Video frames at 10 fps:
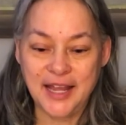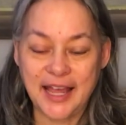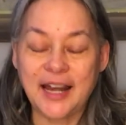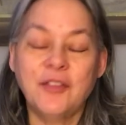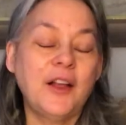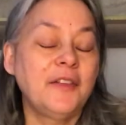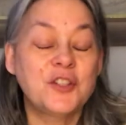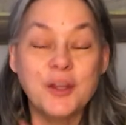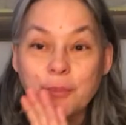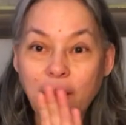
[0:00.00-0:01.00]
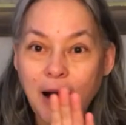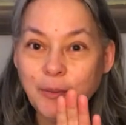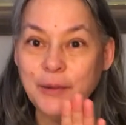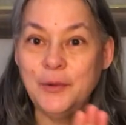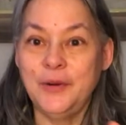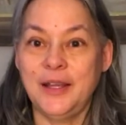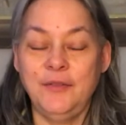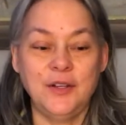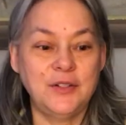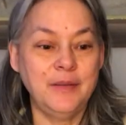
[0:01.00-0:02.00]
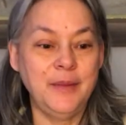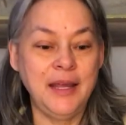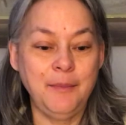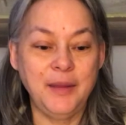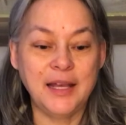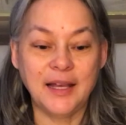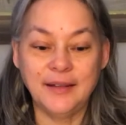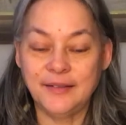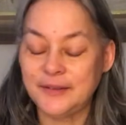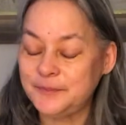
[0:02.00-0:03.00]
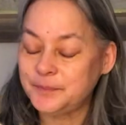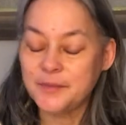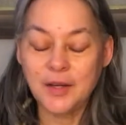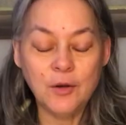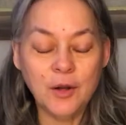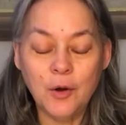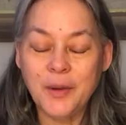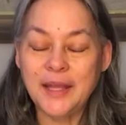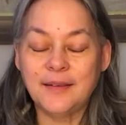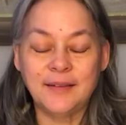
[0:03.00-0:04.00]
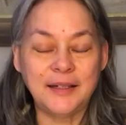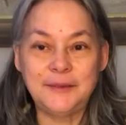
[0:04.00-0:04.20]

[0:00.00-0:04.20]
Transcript: and I thought she probably won't give it to me because, you know, it's